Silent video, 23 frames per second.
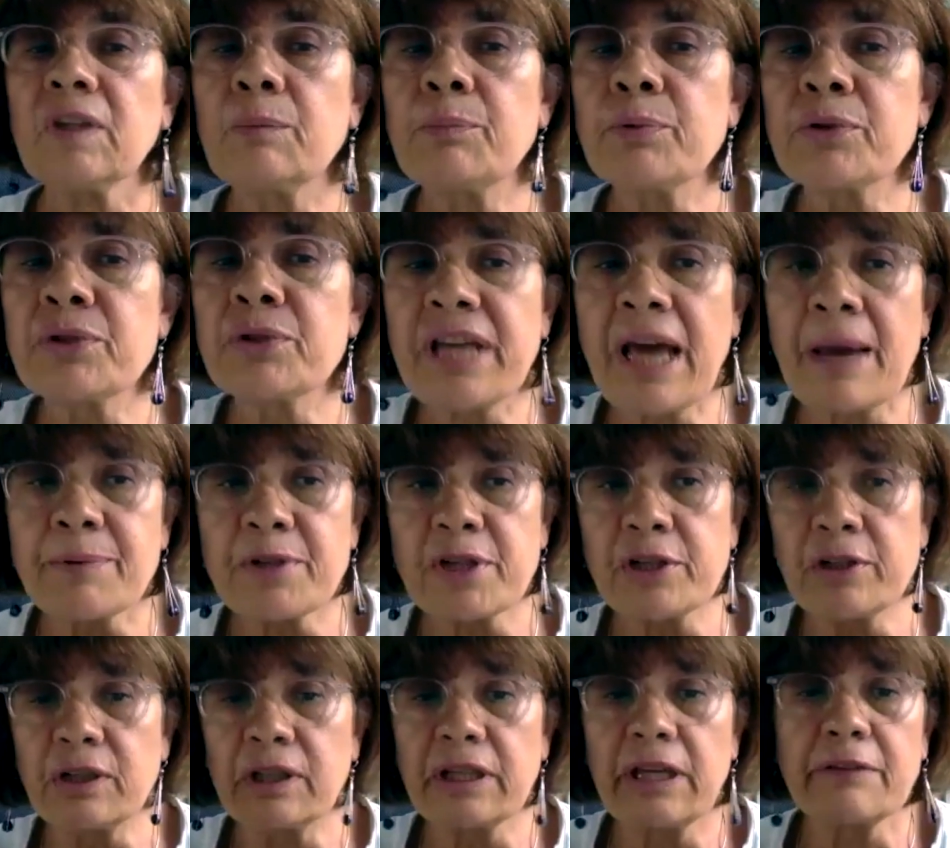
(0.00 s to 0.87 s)

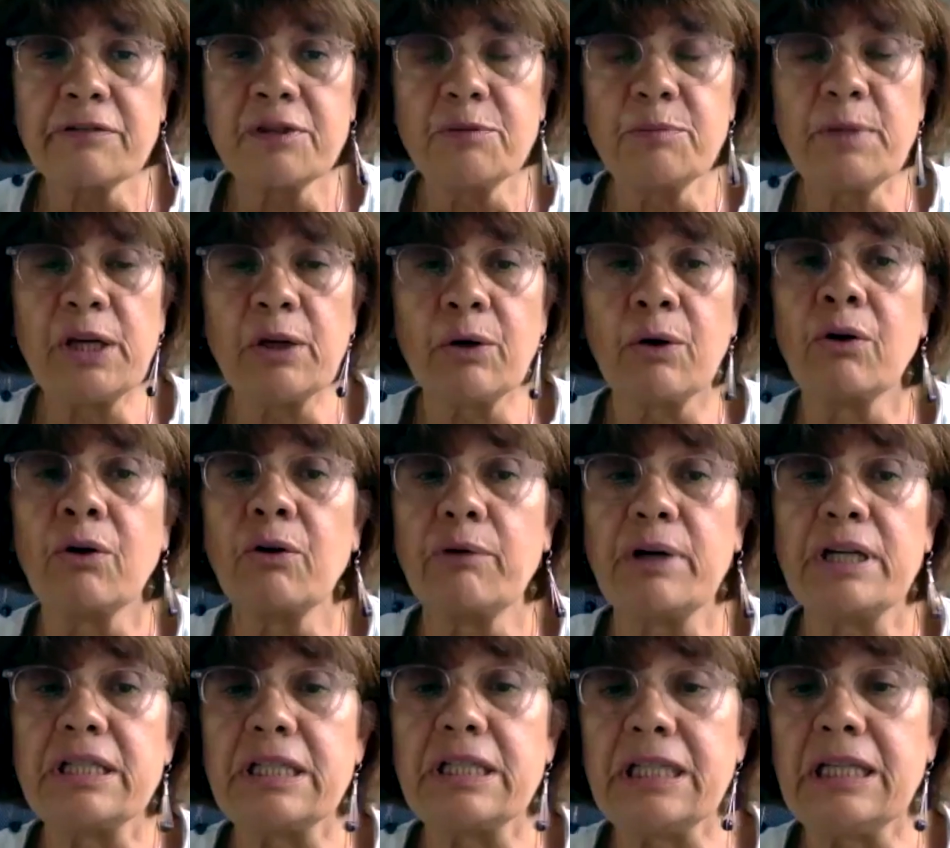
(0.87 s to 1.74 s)
Perception gives me
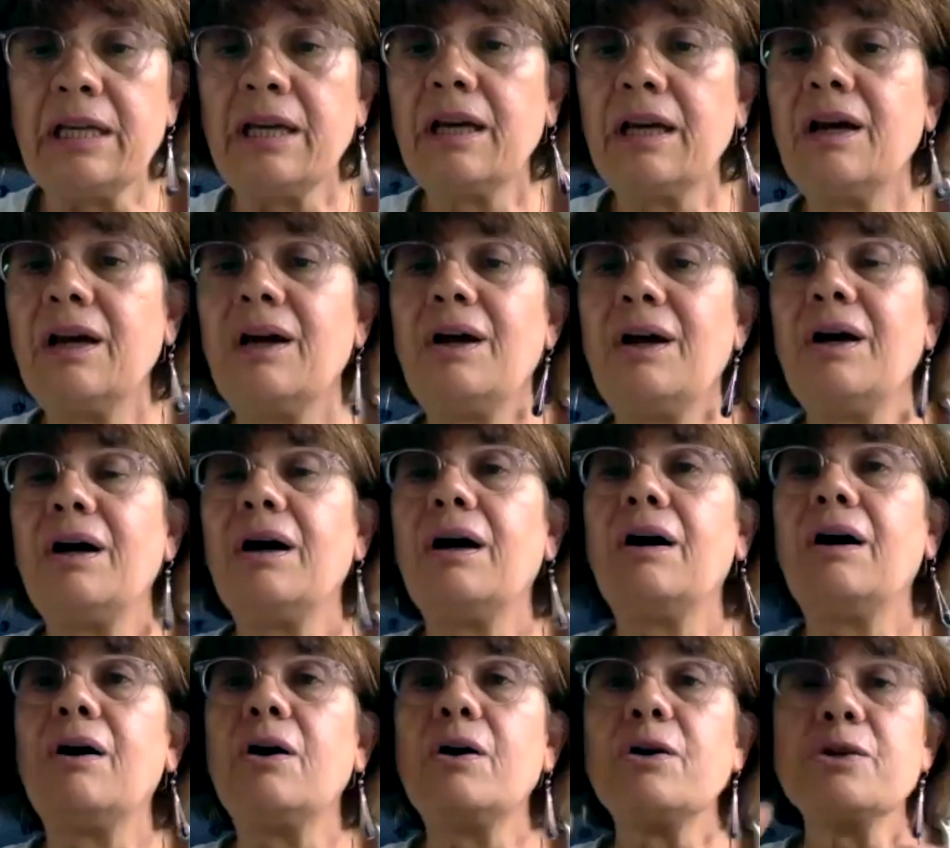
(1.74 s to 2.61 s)
already
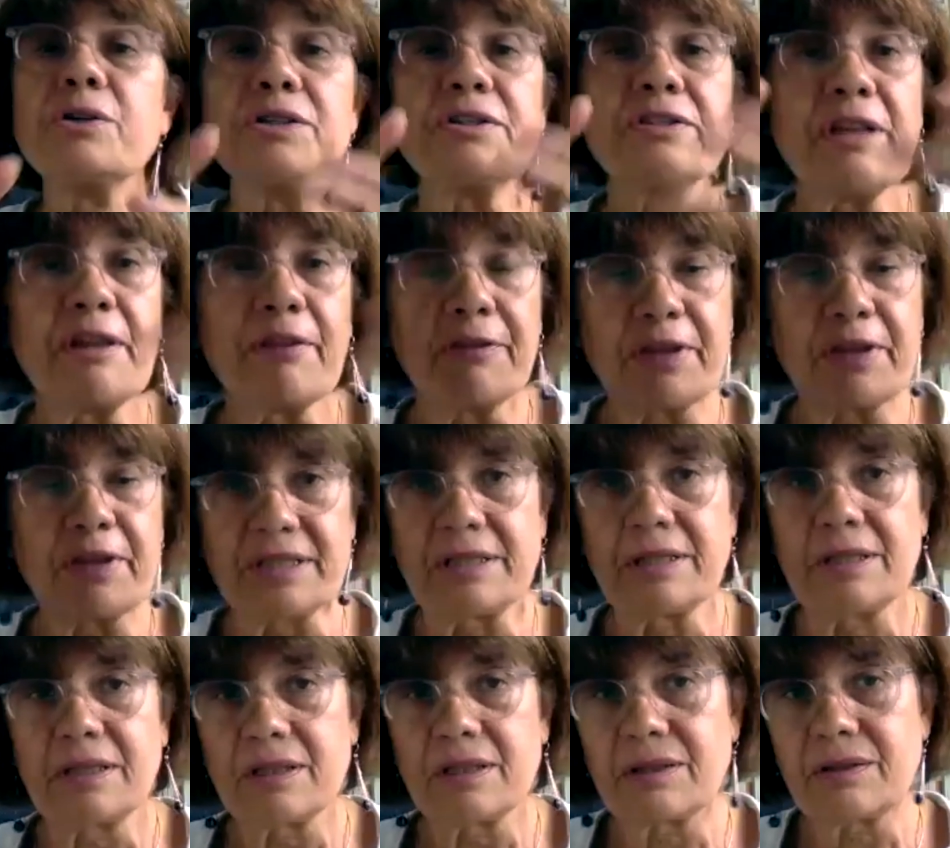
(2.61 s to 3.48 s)
a
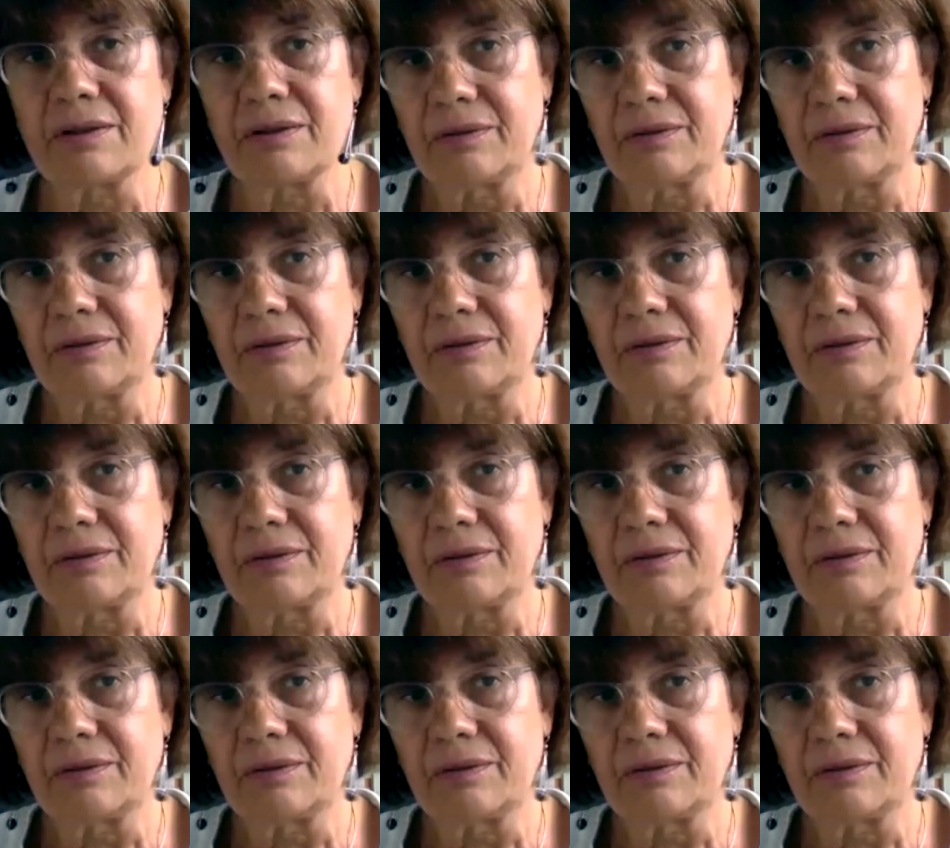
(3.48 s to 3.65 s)
synthesis,